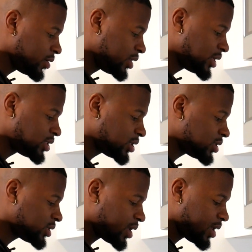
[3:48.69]
let's just
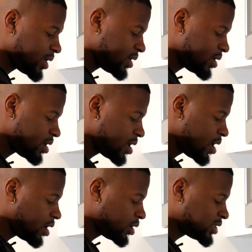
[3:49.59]
say
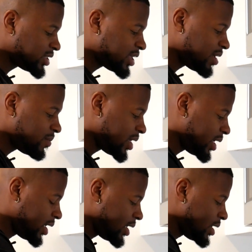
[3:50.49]

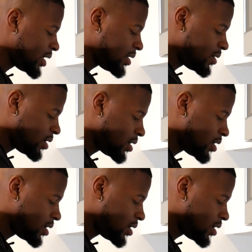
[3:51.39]
cinnamon, and